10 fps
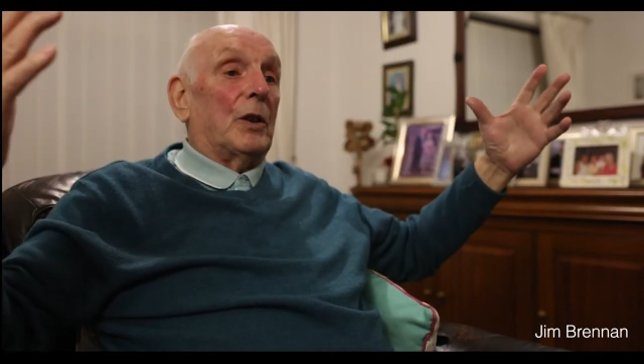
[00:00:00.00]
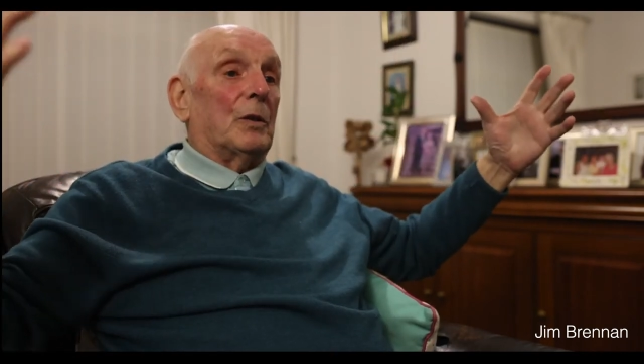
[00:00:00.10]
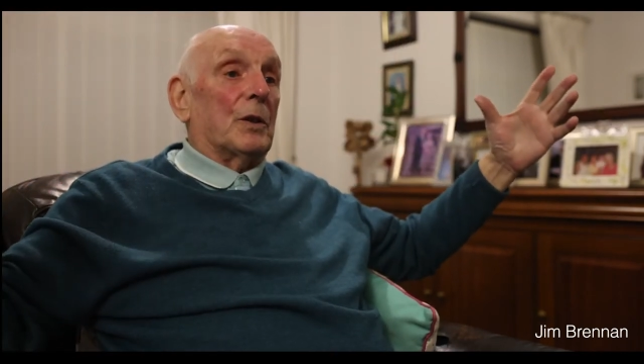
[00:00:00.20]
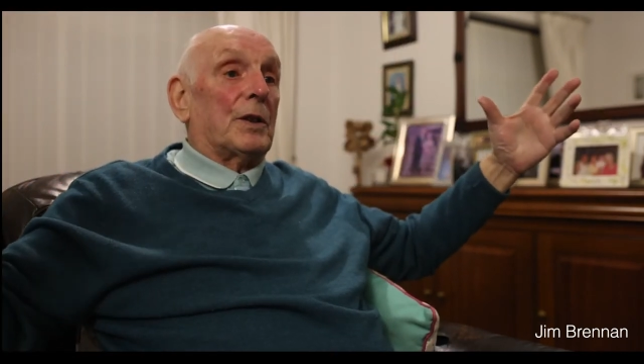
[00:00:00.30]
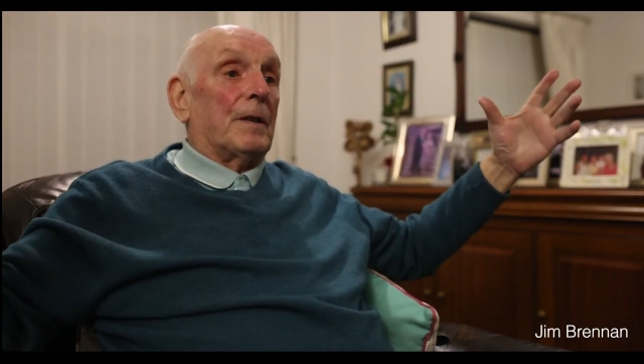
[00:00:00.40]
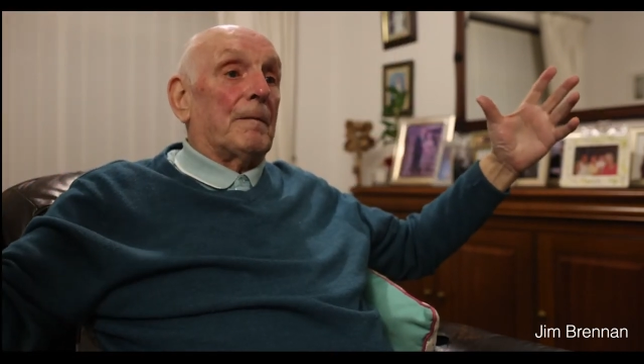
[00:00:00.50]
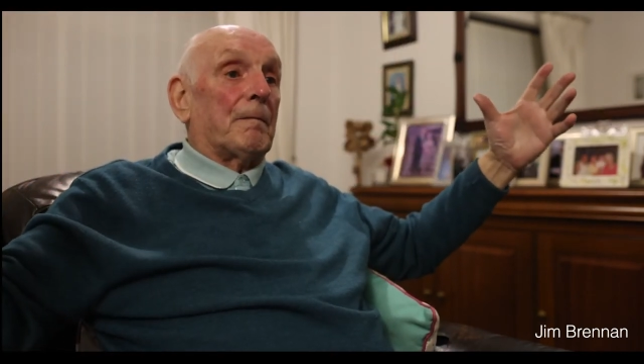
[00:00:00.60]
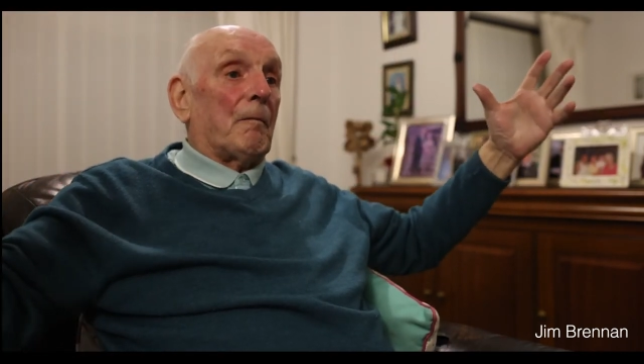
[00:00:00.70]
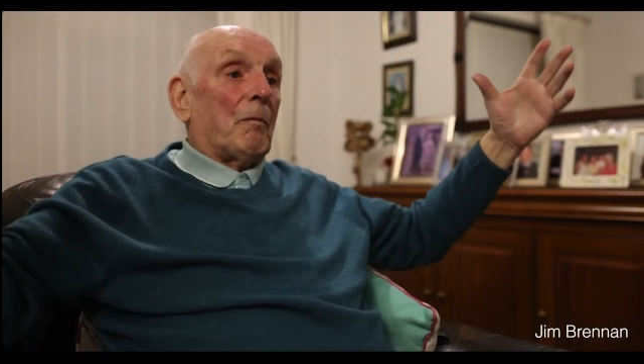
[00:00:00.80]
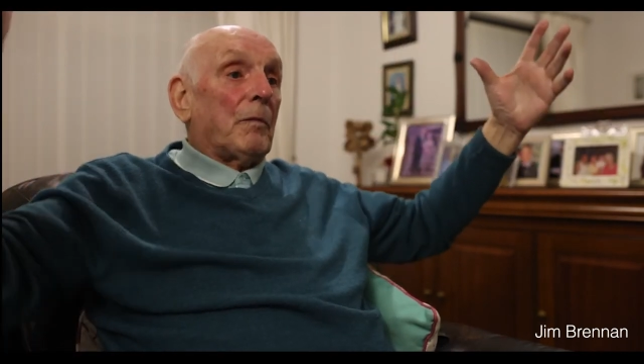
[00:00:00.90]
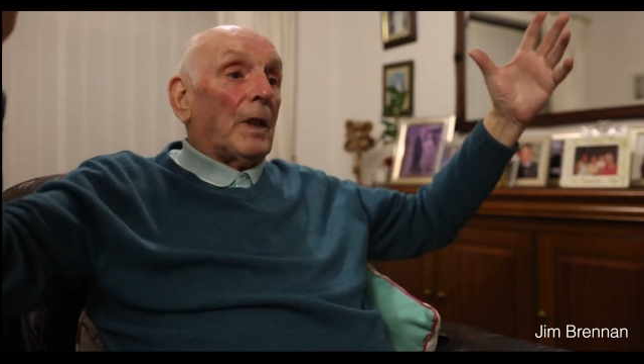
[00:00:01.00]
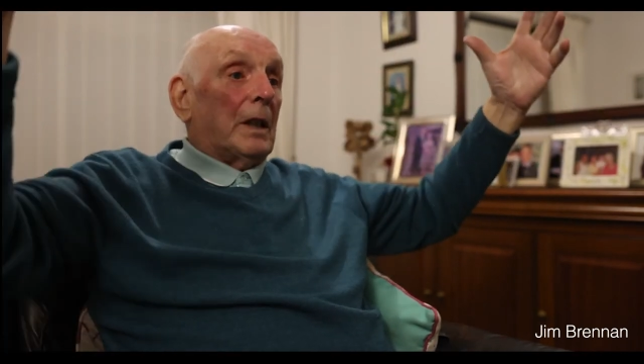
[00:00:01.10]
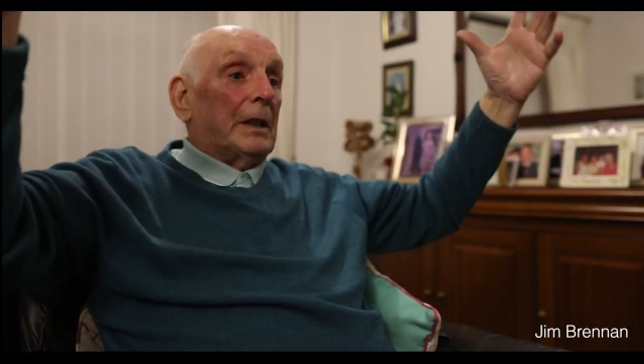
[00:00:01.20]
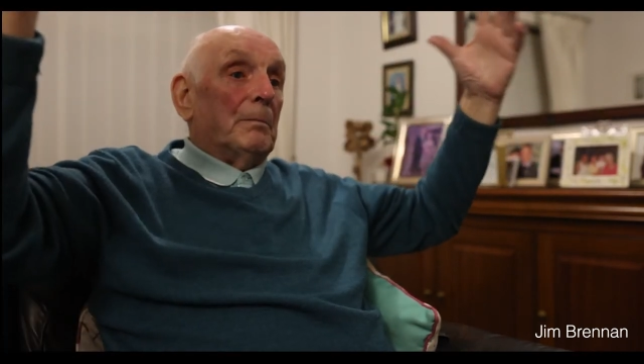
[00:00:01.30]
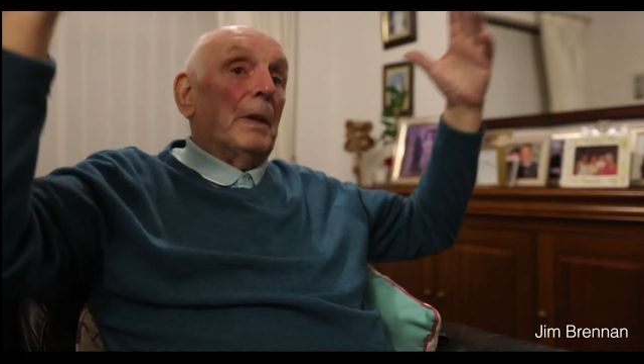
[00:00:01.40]
doors,
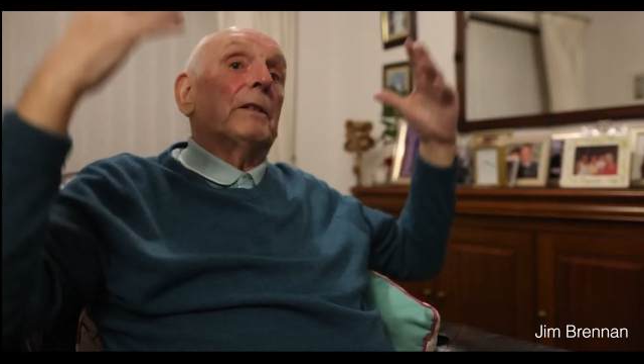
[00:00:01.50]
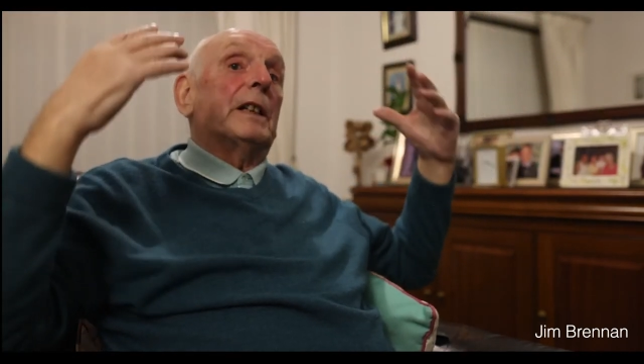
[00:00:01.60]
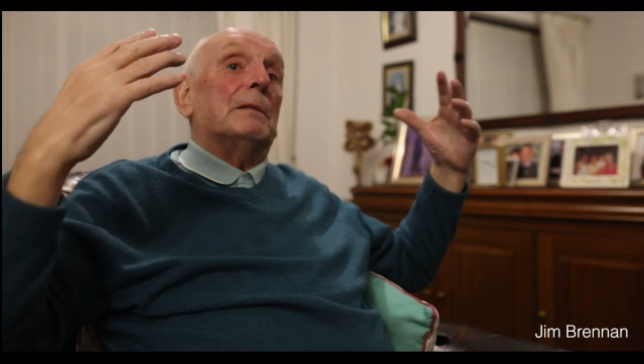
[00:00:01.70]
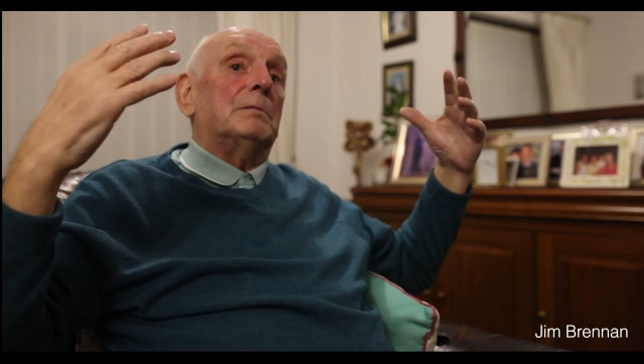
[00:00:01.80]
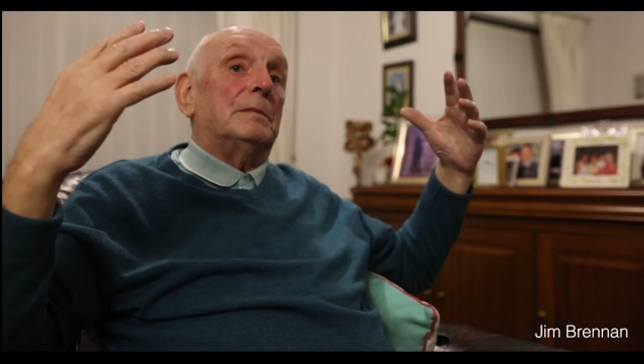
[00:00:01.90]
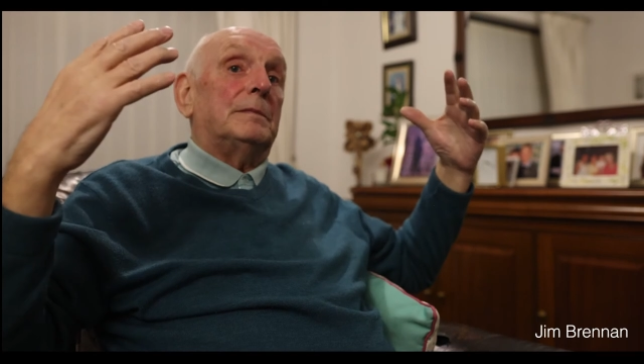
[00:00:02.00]
and it buried him.